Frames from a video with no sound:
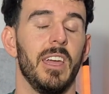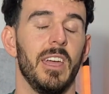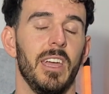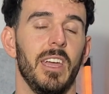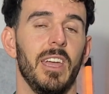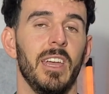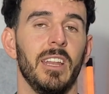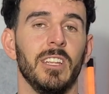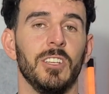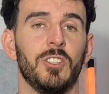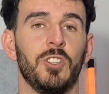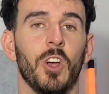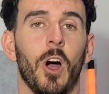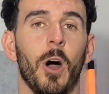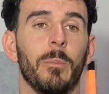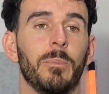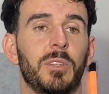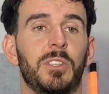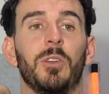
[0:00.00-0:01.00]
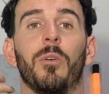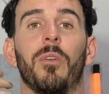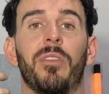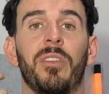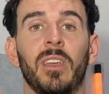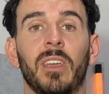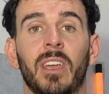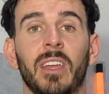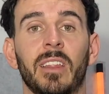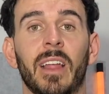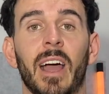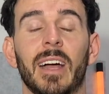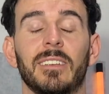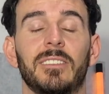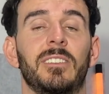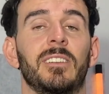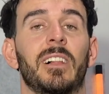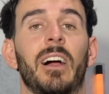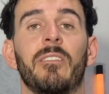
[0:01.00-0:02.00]
in his job, still thinking that,
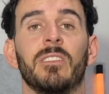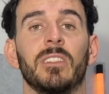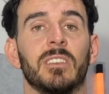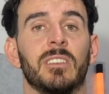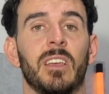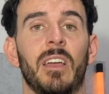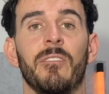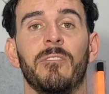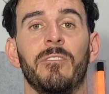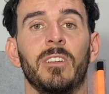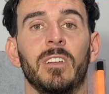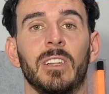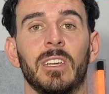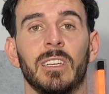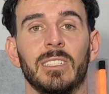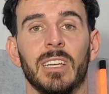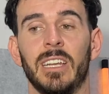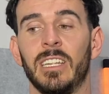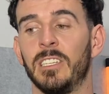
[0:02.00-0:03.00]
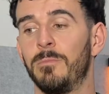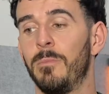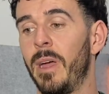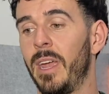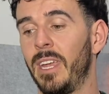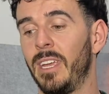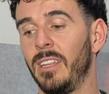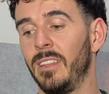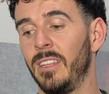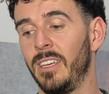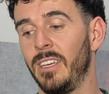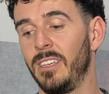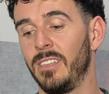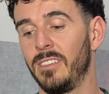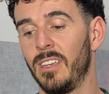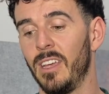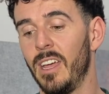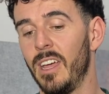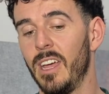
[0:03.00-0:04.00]
still having the same feelings, and he's making
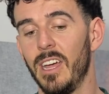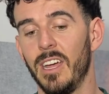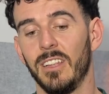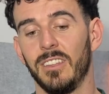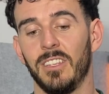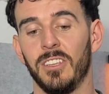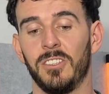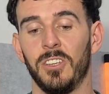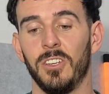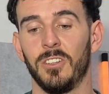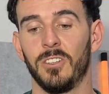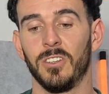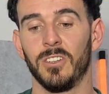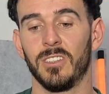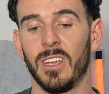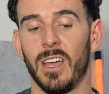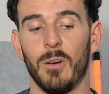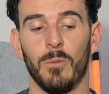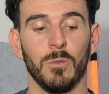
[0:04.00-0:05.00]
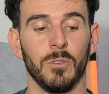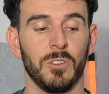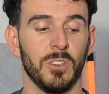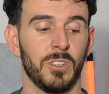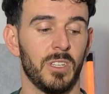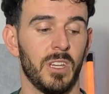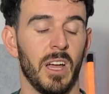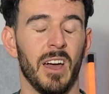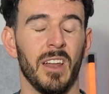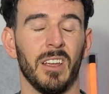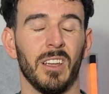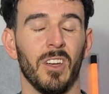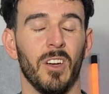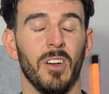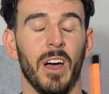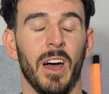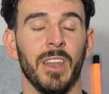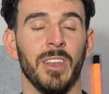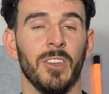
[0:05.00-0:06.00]
these decisions that would just kind of
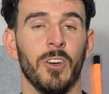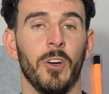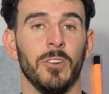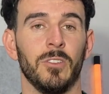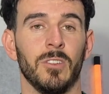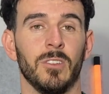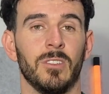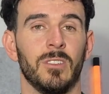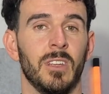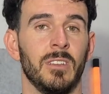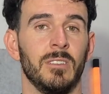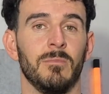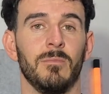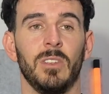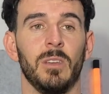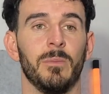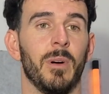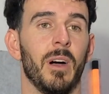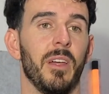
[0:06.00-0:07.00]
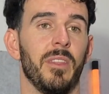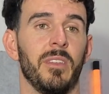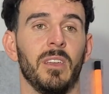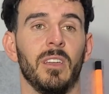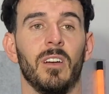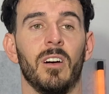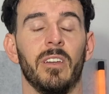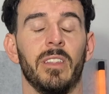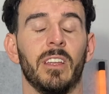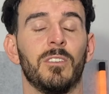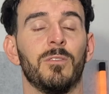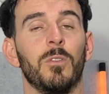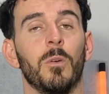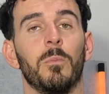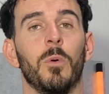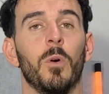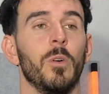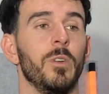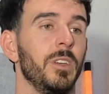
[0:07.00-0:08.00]
go unnoticed, and you might think, oh, that's
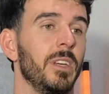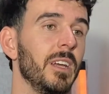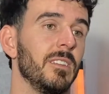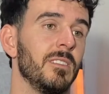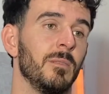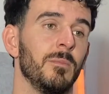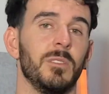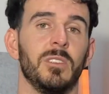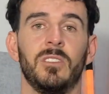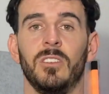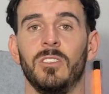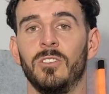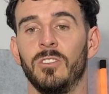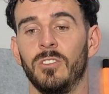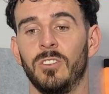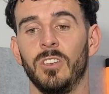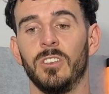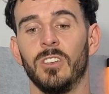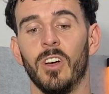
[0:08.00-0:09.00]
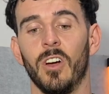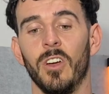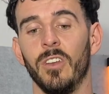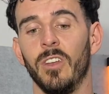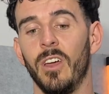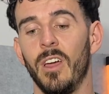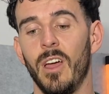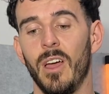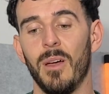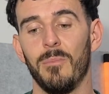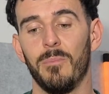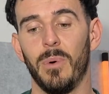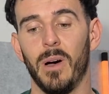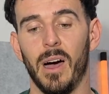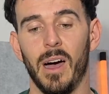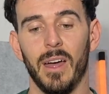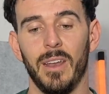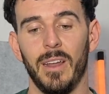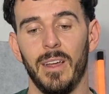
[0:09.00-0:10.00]
football, you get some decisions you don't.
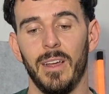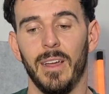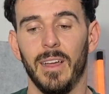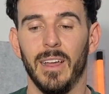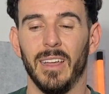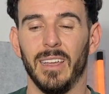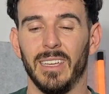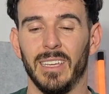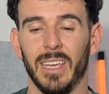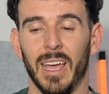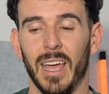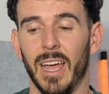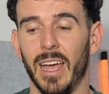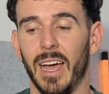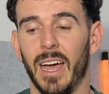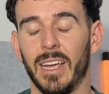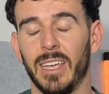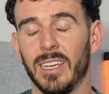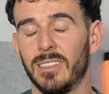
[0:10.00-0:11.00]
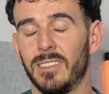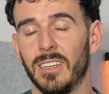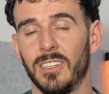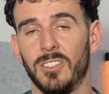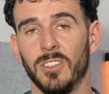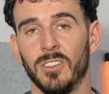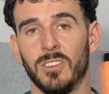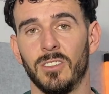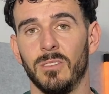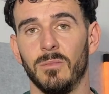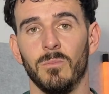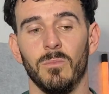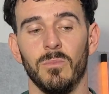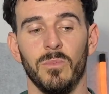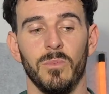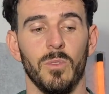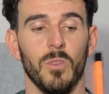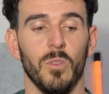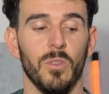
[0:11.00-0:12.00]
But yeah, I guess that's just
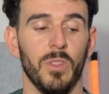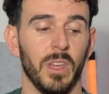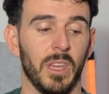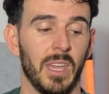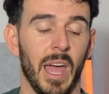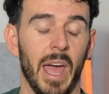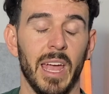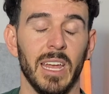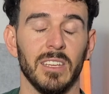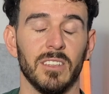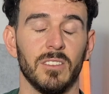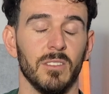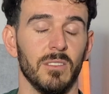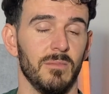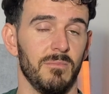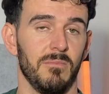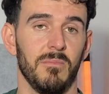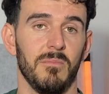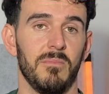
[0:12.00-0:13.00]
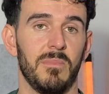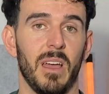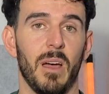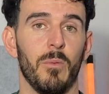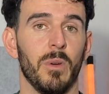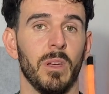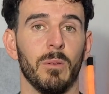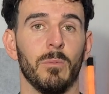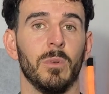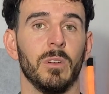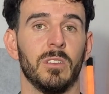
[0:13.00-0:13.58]
the case that we're